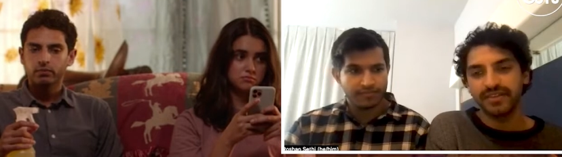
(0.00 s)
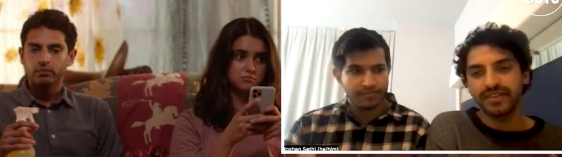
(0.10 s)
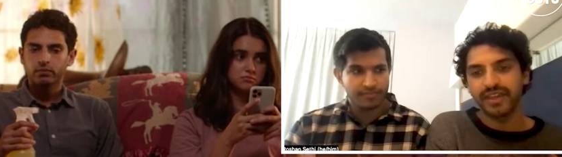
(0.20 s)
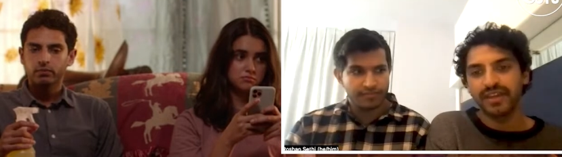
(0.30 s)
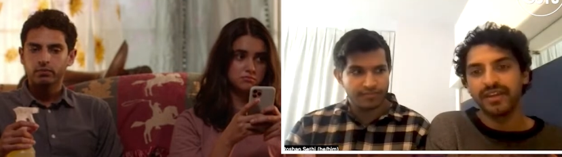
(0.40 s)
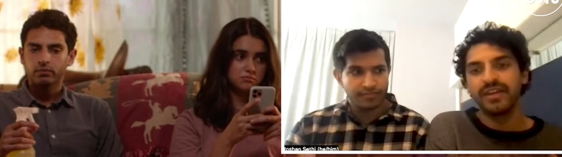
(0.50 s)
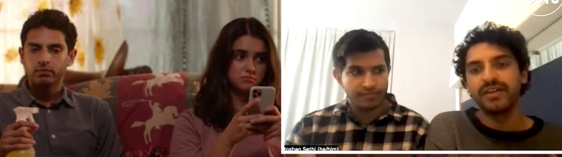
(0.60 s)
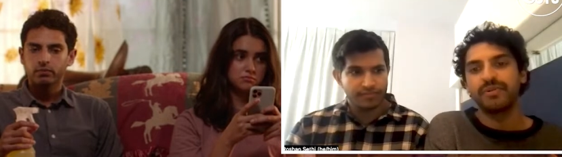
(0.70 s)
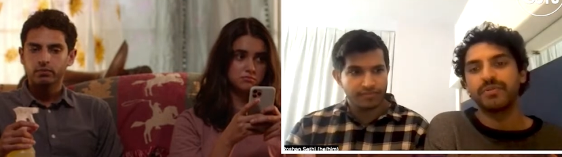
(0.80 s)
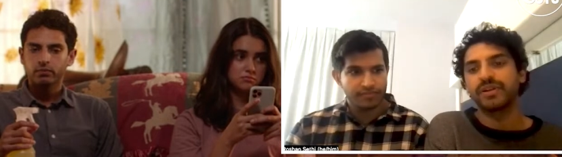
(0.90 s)
Speaker 1: thing,
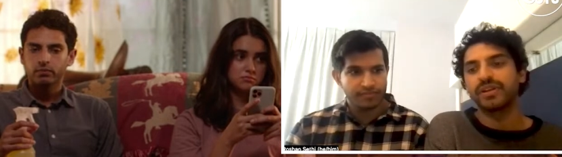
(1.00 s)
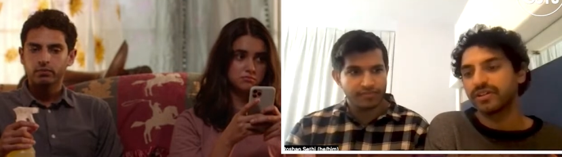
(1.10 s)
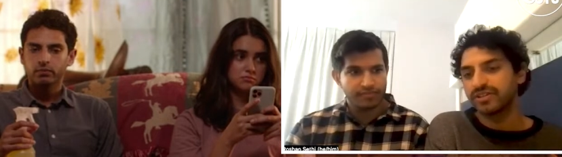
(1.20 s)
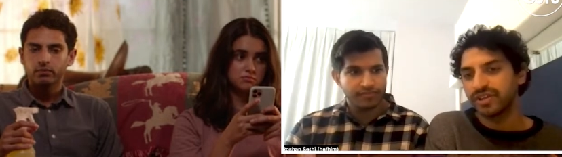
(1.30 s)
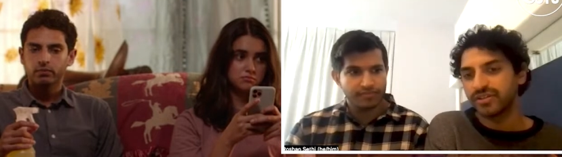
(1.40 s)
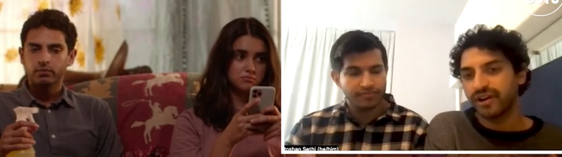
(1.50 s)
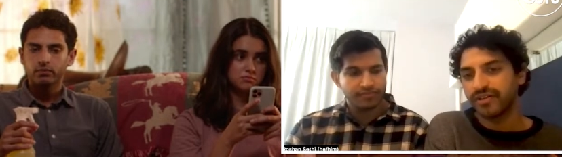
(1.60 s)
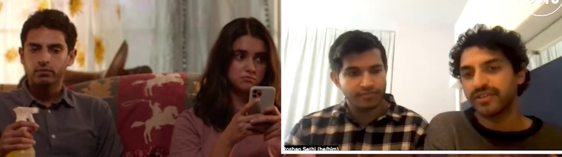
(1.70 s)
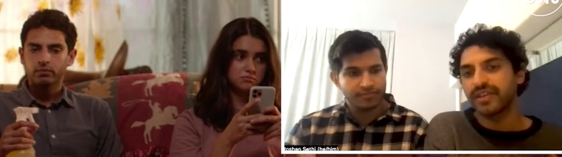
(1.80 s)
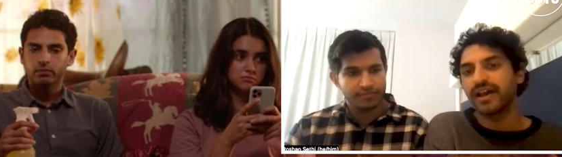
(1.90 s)
we would hear each other out
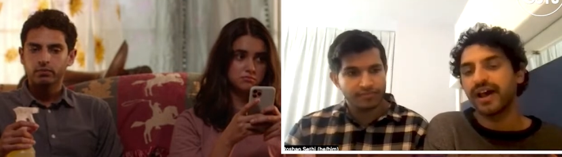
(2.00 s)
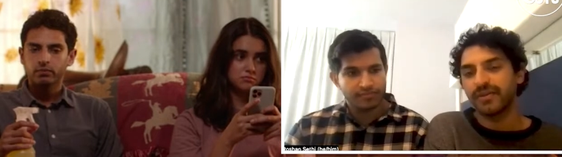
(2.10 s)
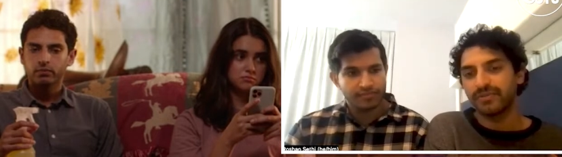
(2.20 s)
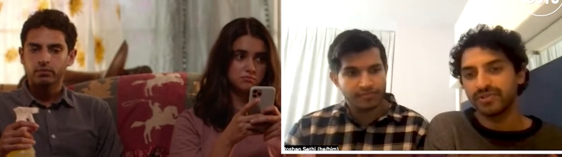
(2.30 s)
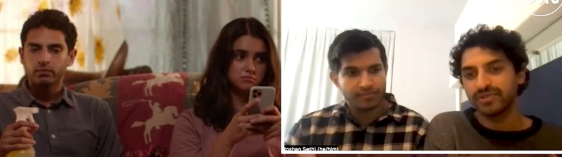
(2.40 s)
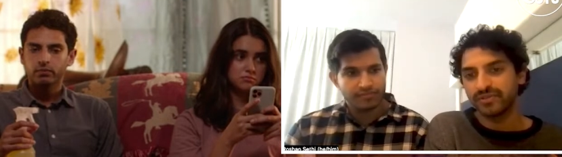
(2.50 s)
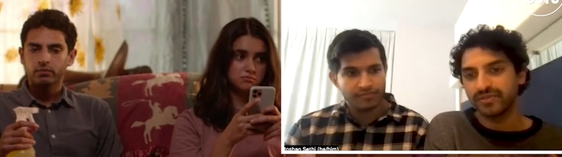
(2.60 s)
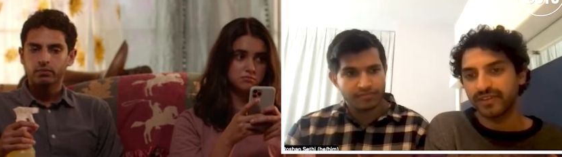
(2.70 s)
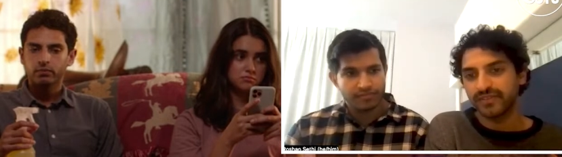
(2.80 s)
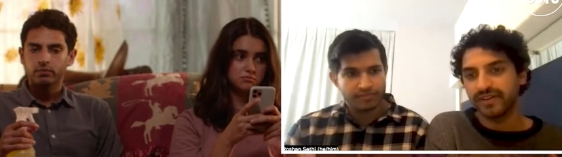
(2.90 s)
and then I would sort of
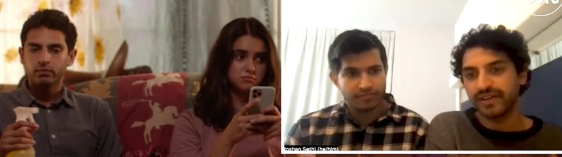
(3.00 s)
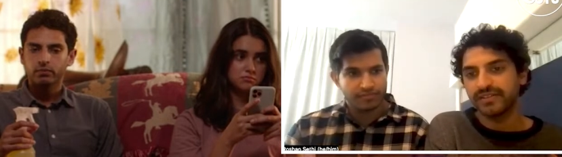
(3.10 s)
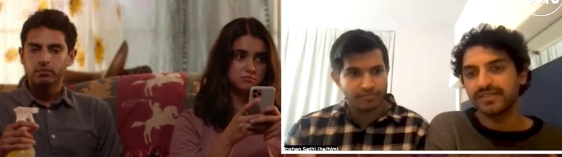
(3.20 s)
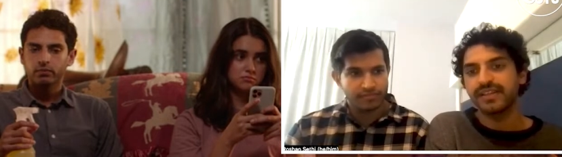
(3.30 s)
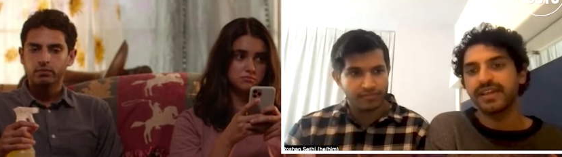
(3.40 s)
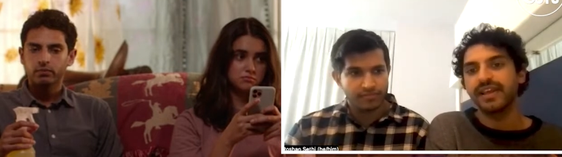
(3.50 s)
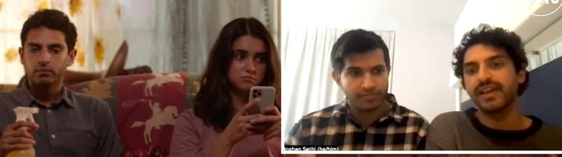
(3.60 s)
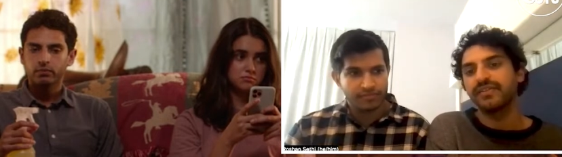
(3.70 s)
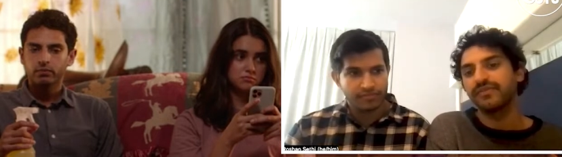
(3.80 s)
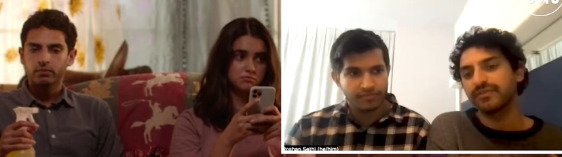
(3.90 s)
get the final say.
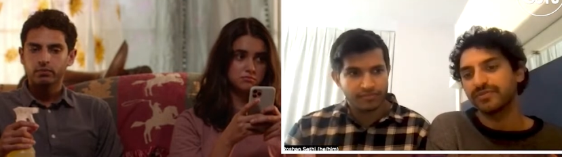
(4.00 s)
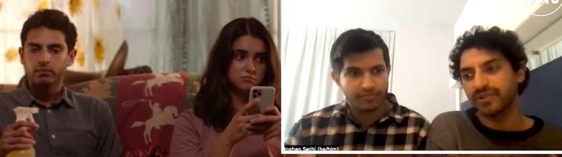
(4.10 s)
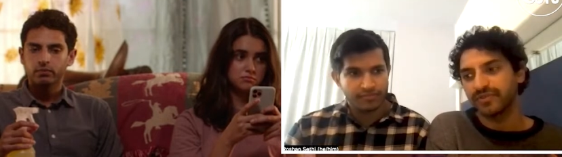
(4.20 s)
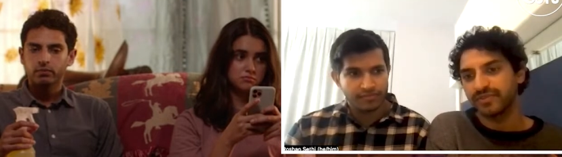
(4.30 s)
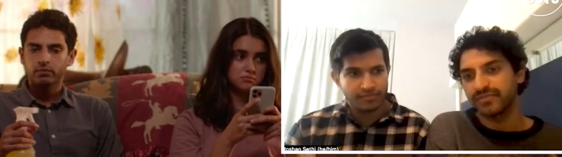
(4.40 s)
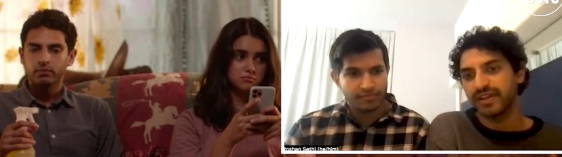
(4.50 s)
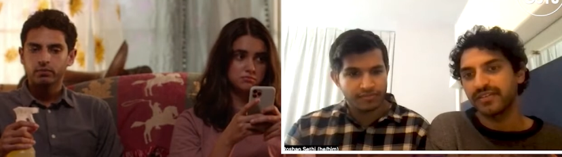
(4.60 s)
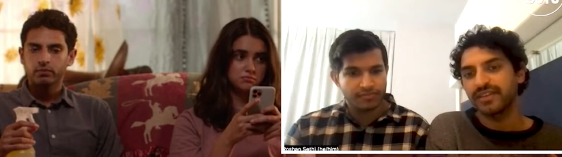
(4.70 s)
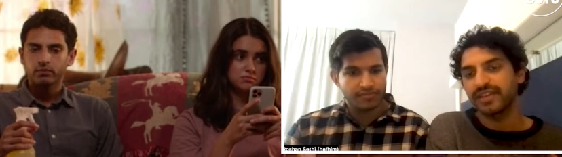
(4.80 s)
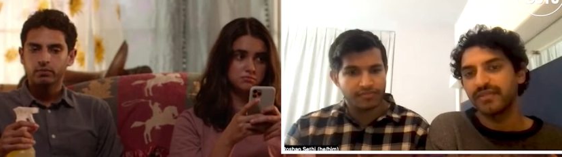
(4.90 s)
And if it was more of a dramatic
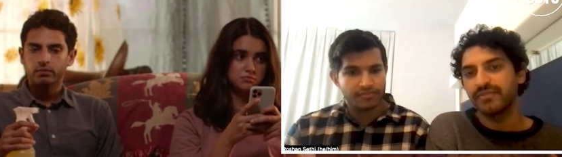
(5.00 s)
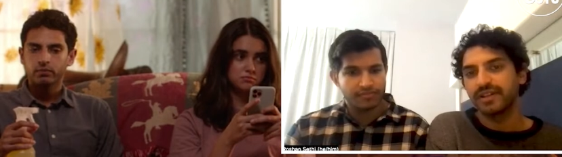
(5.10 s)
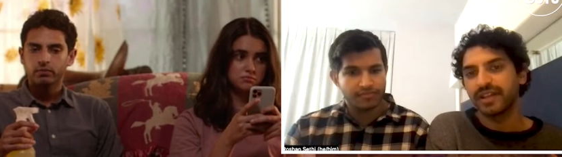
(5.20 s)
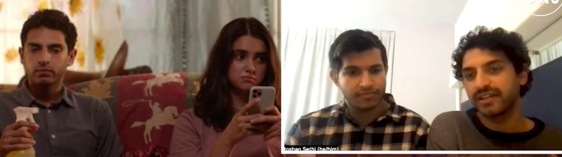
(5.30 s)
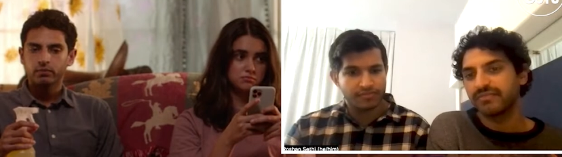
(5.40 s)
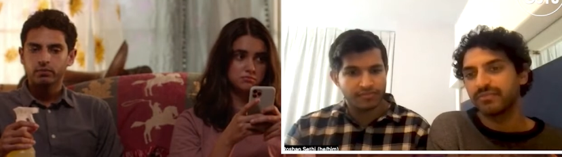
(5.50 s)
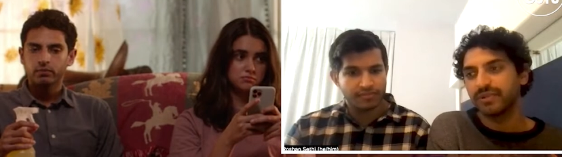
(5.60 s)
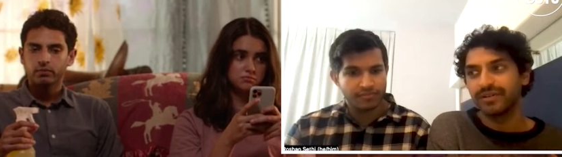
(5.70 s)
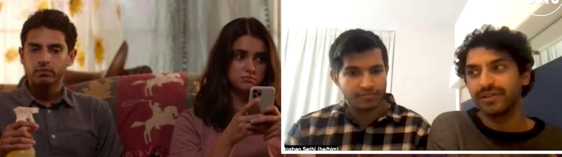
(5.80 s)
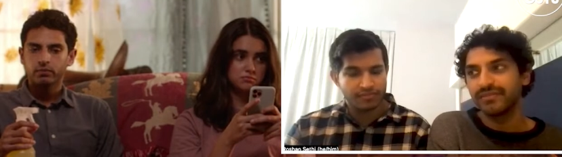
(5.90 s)
thing, he would. And
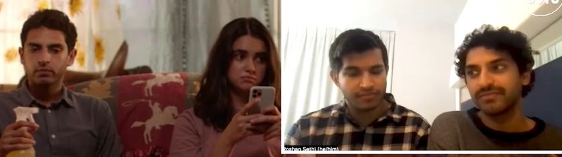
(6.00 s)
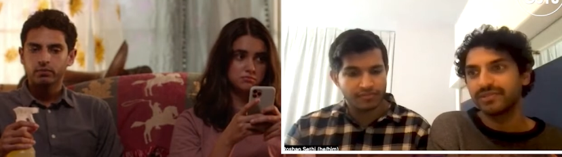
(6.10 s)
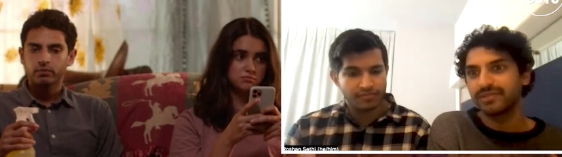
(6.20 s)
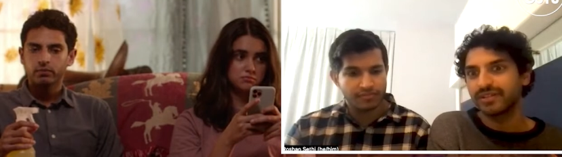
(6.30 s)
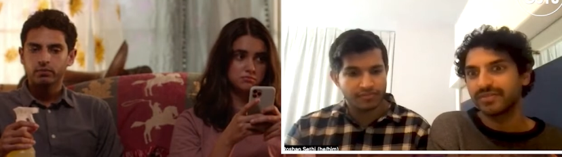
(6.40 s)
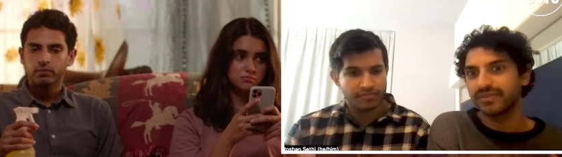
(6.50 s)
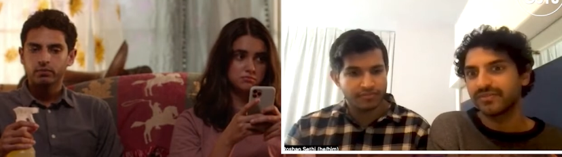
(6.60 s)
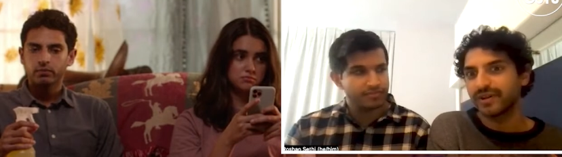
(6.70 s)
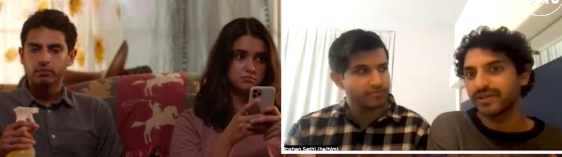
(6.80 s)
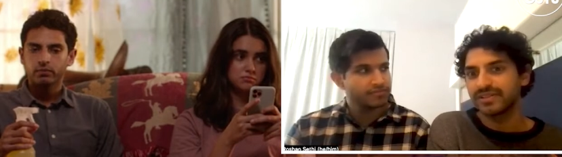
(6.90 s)
weirdly turned out to be a
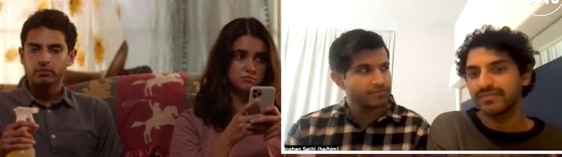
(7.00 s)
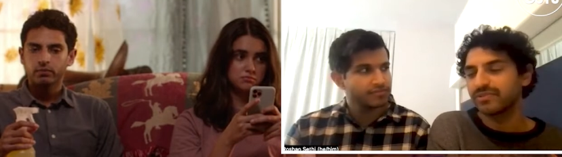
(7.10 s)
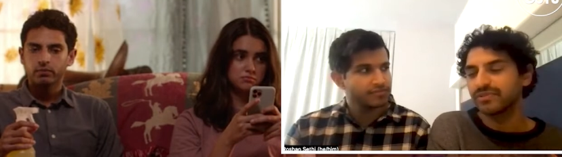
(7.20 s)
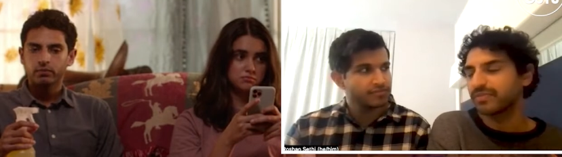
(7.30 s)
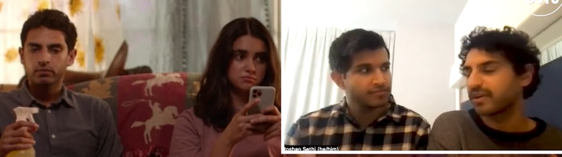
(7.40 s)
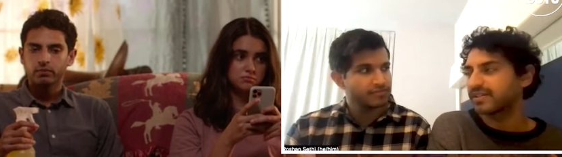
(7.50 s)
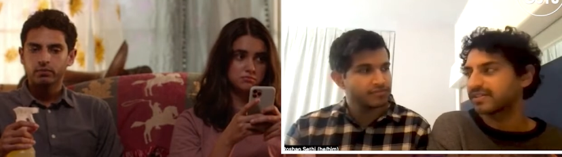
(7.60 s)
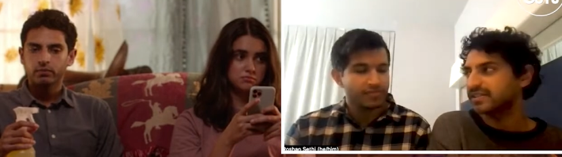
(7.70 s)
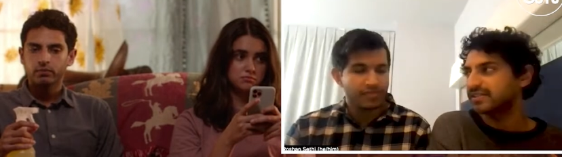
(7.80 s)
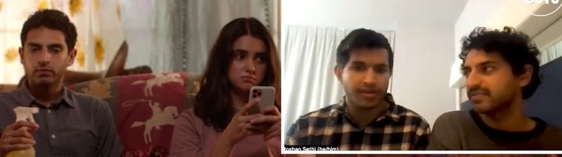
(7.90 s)
very smooth
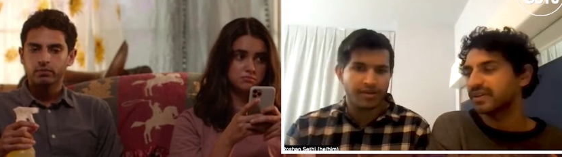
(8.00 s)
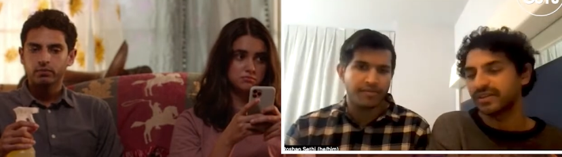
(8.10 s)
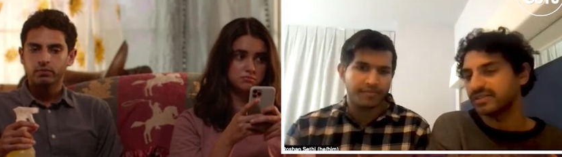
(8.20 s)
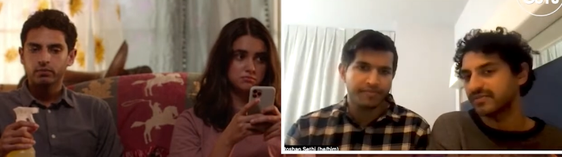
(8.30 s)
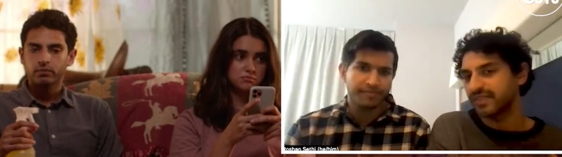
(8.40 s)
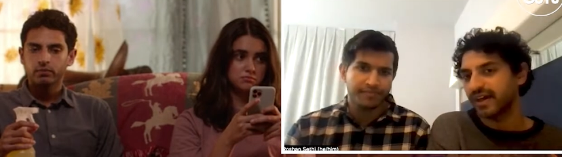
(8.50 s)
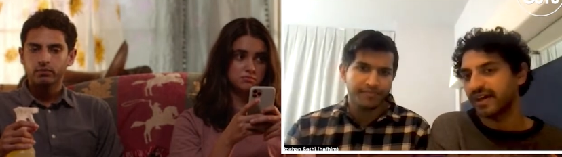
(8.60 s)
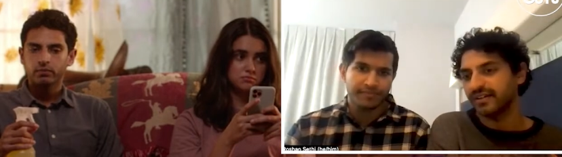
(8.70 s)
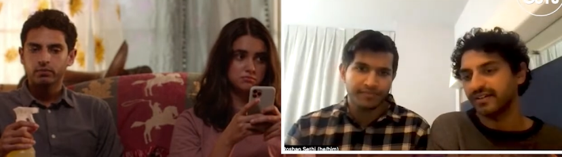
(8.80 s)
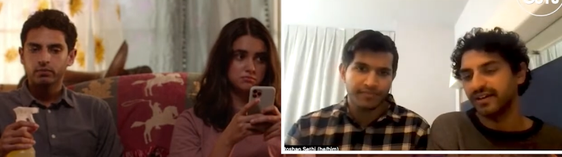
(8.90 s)
process yeah. because of that.
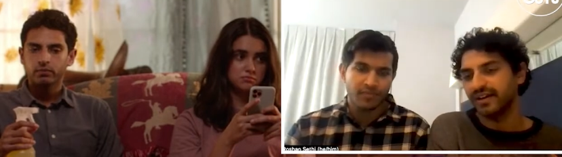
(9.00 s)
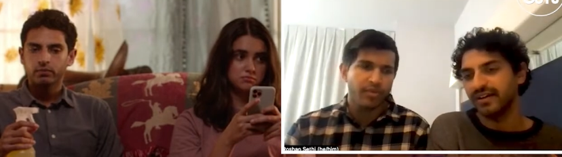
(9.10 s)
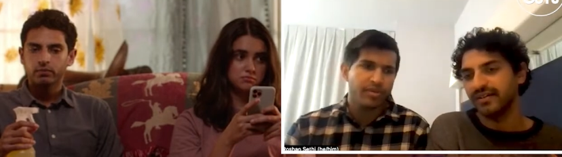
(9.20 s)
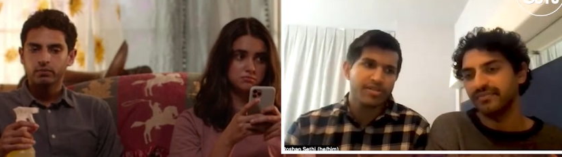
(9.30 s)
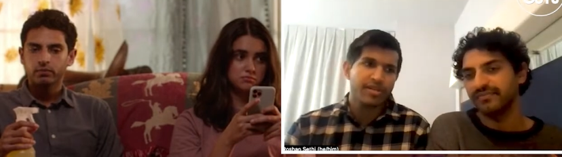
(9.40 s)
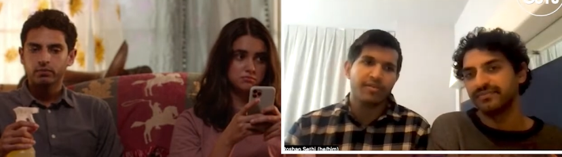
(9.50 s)
Speaker 2: Um, we just um, care